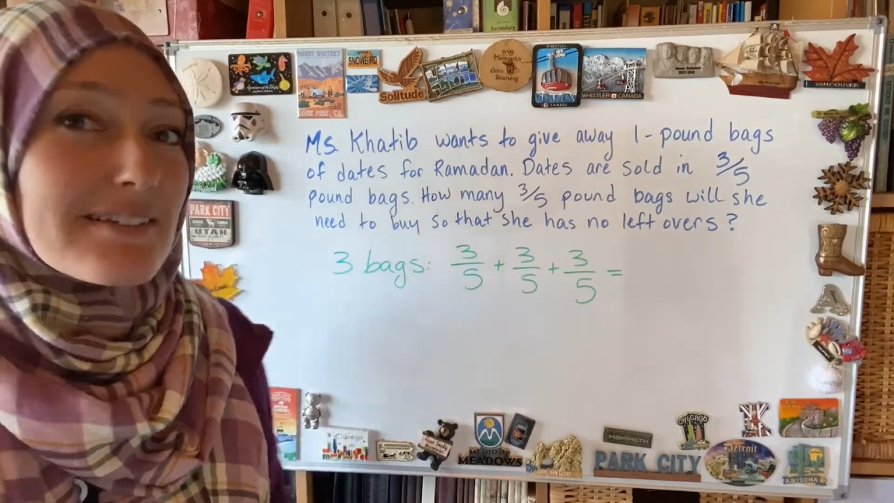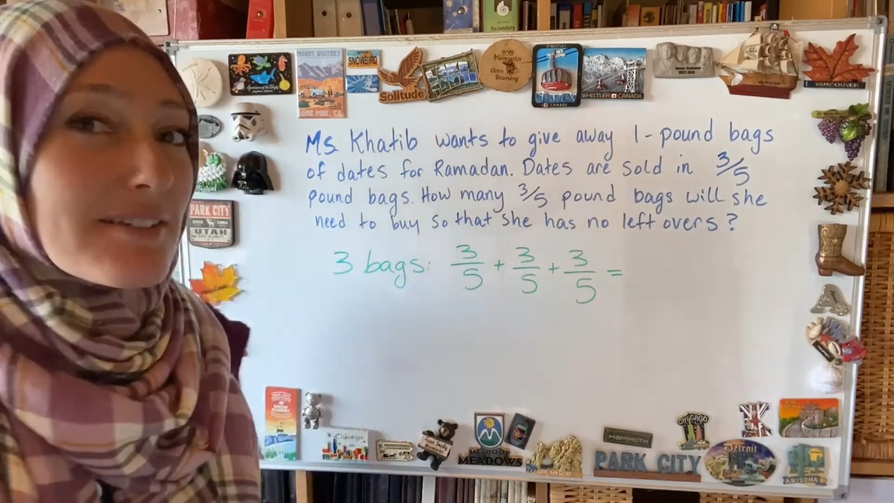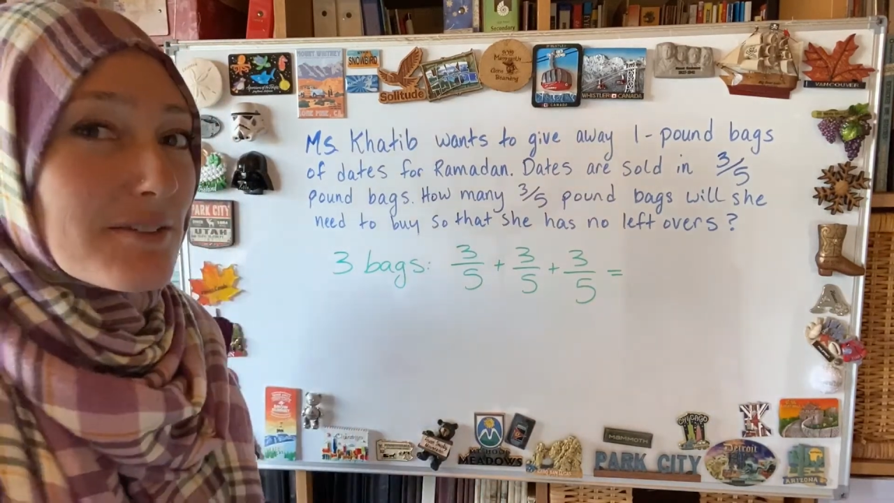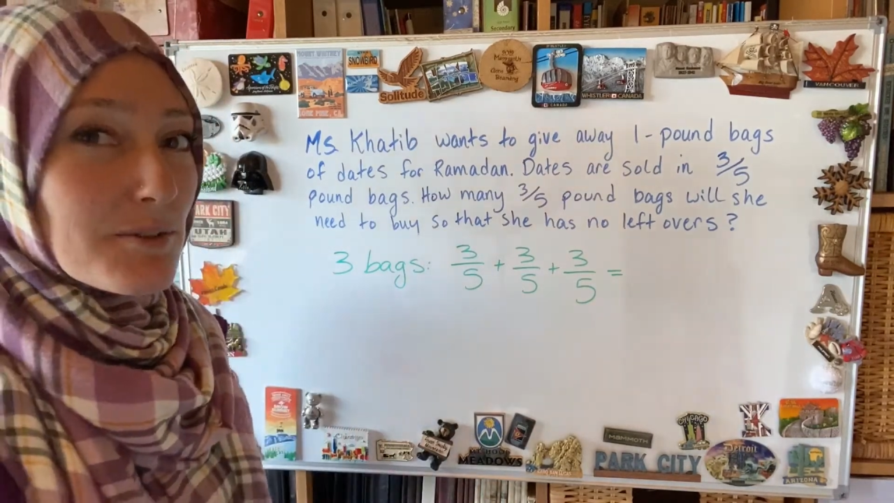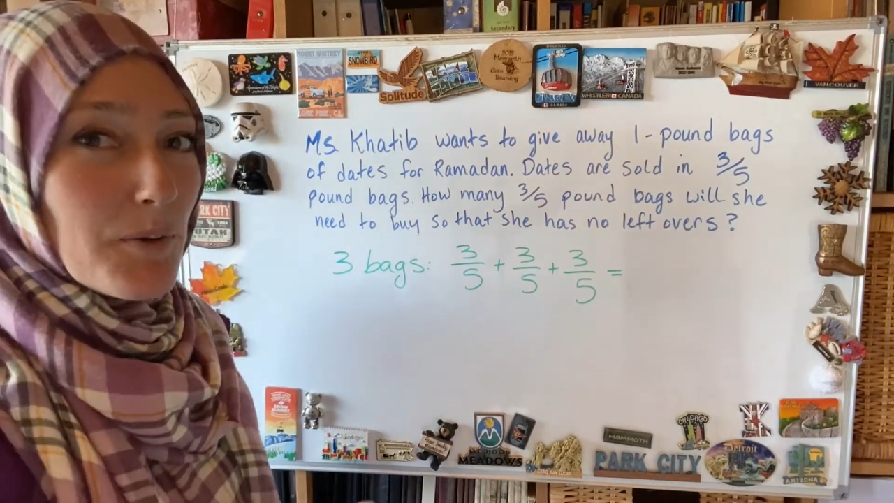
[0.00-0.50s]

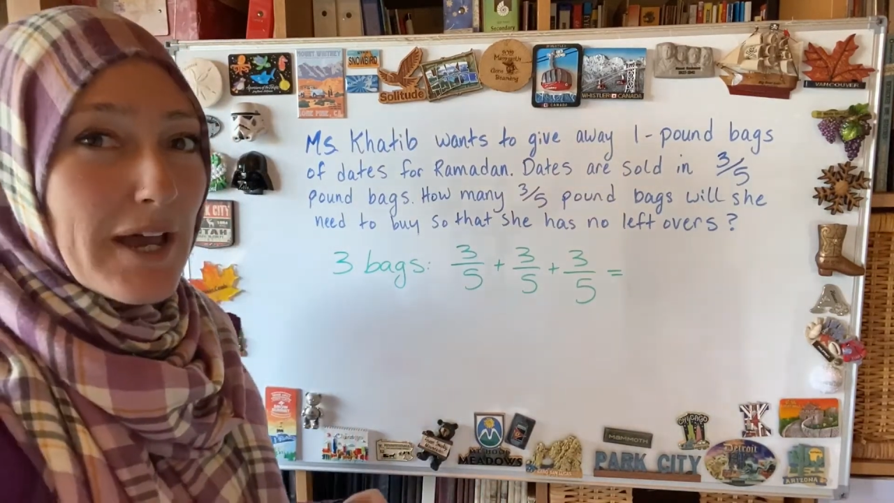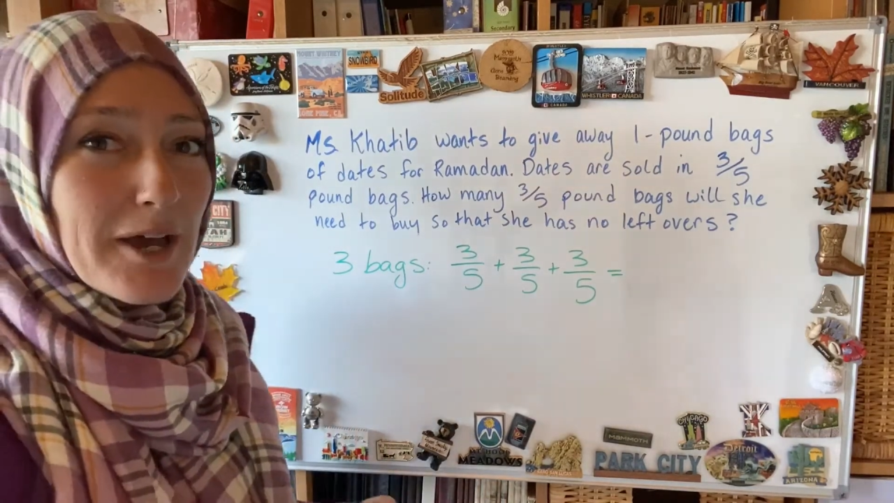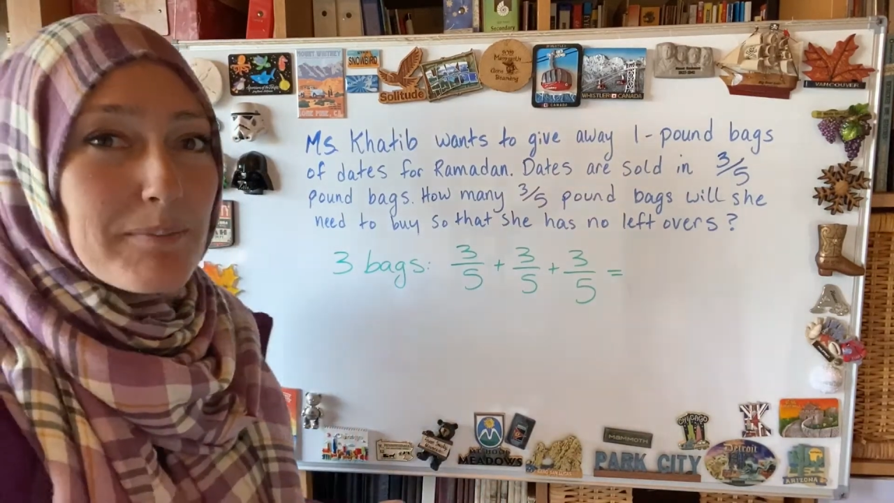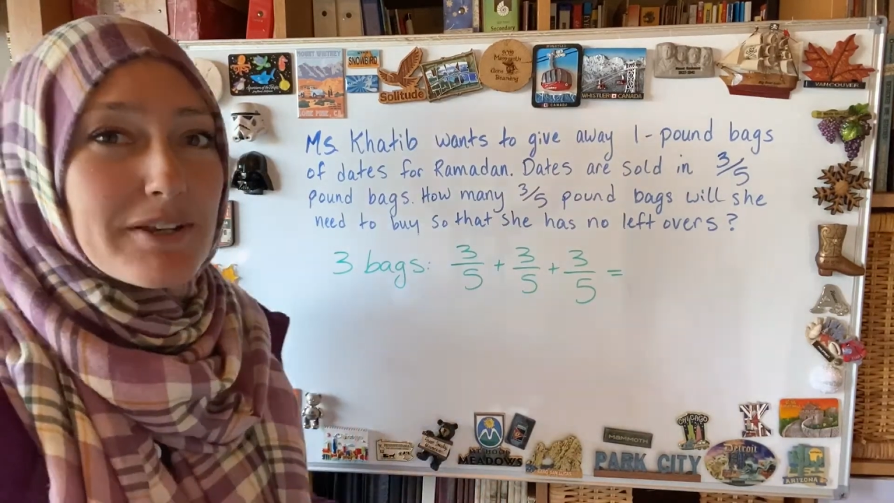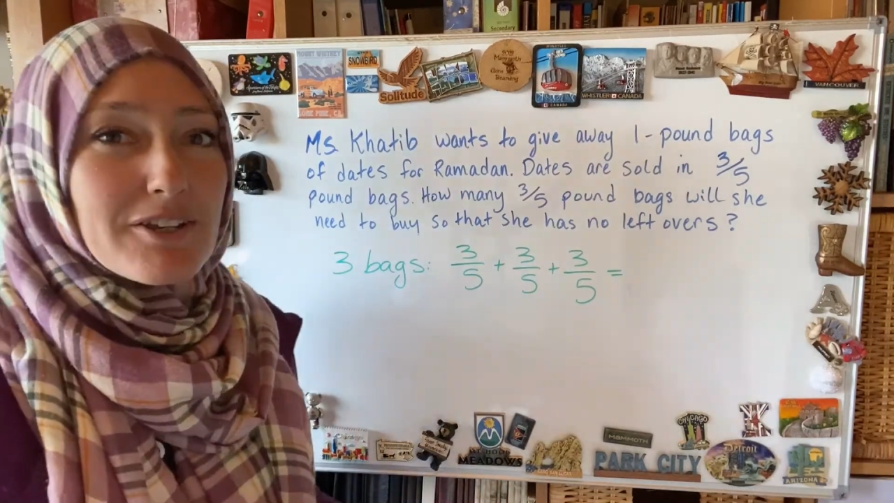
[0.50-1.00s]
So
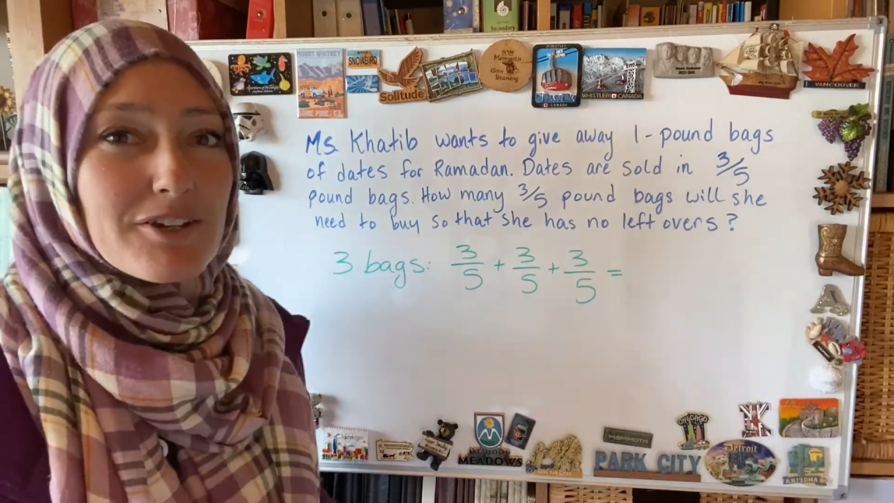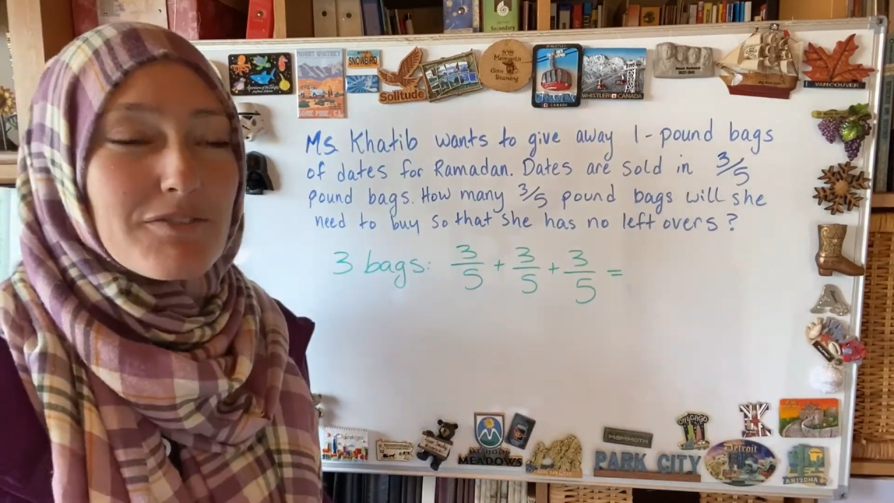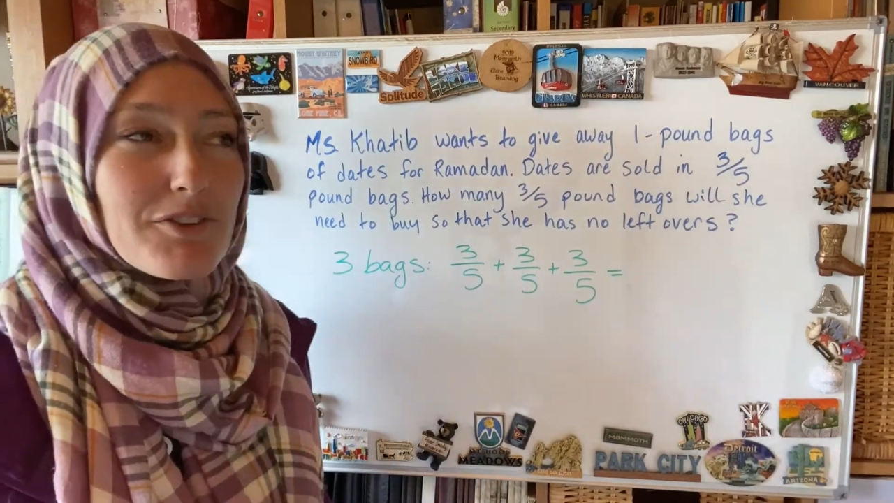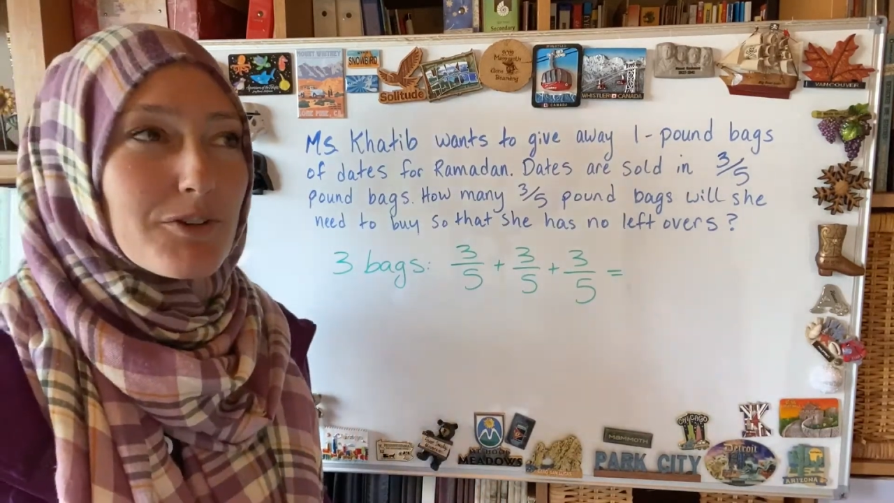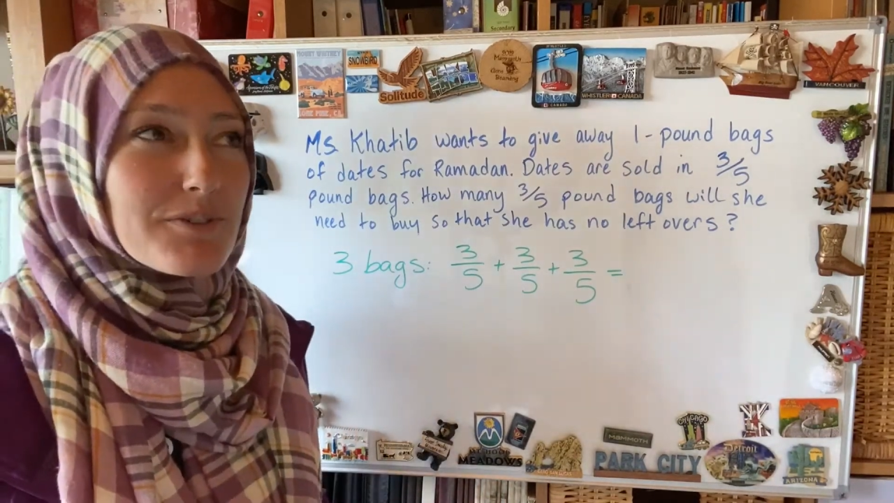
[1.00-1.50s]
how many
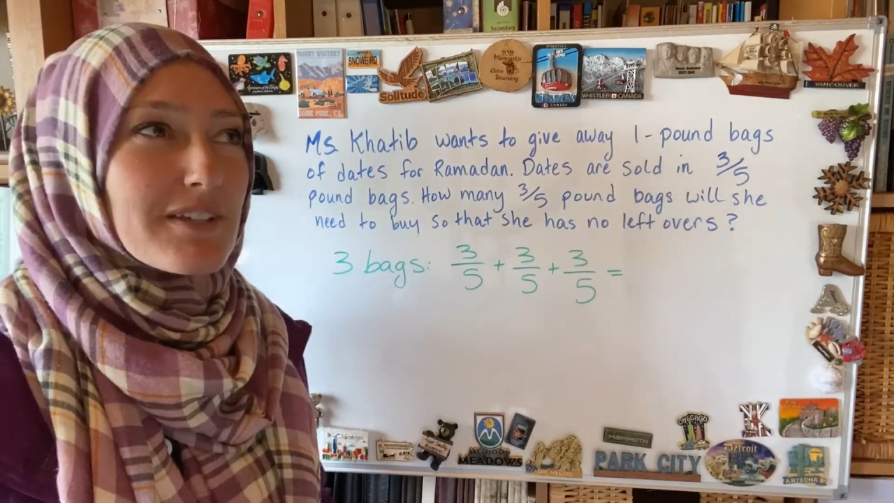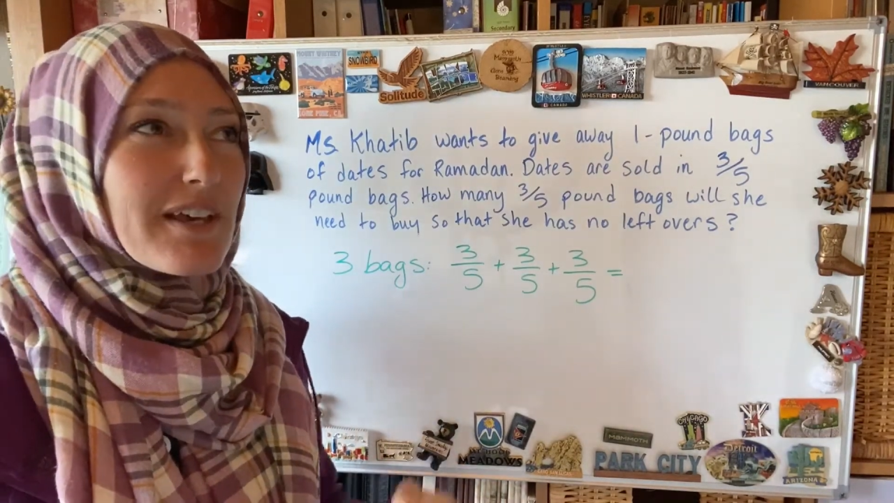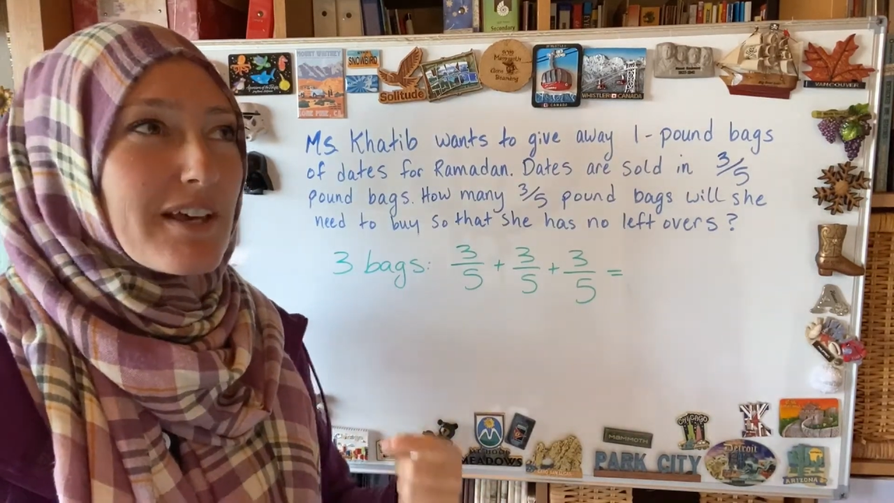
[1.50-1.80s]
of those